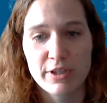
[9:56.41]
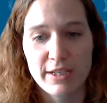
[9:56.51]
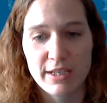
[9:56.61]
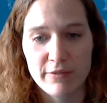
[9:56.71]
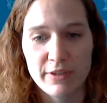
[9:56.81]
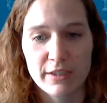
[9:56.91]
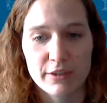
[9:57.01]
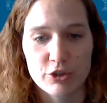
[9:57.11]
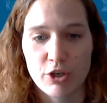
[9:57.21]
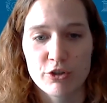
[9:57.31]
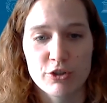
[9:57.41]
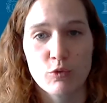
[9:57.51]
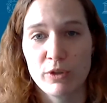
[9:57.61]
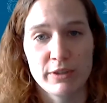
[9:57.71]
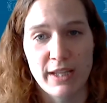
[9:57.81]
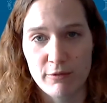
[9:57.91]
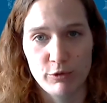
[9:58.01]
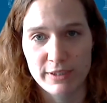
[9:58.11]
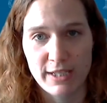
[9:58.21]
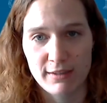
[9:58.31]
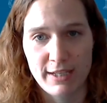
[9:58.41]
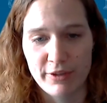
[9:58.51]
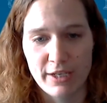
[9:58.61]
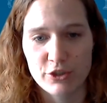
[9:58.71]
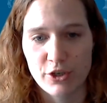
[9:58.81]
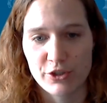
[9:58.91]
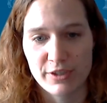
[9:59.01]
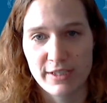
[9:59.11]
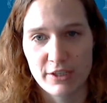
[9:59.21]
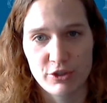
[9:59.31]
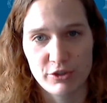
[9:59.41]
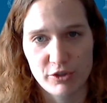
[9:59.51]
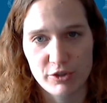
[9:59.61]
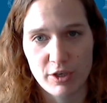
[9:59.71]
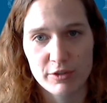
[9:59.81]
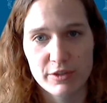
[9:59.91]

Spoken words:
the EV and the charger will not allow that charging session to start.